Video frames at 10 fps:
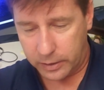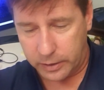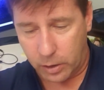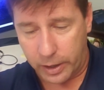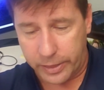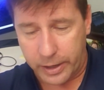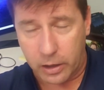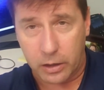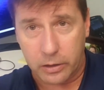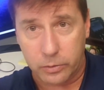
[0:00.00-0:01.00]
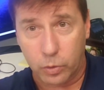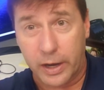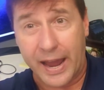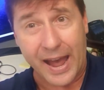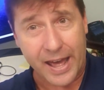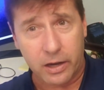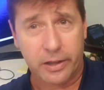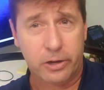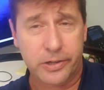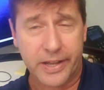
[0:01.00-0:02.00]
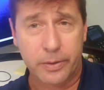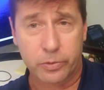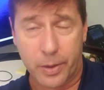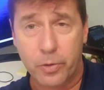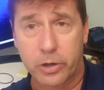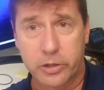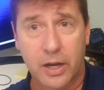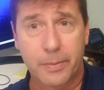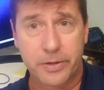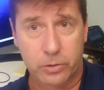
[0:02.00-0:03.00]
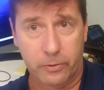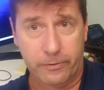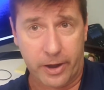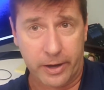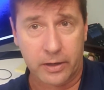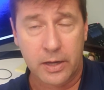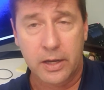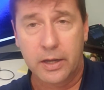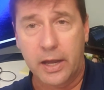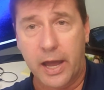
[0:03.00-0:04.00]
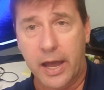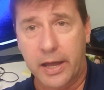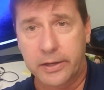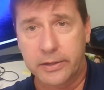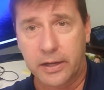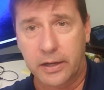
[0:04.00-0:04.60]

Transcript: And then we're going to add a layer to that, and then we're going to talk about certifying. And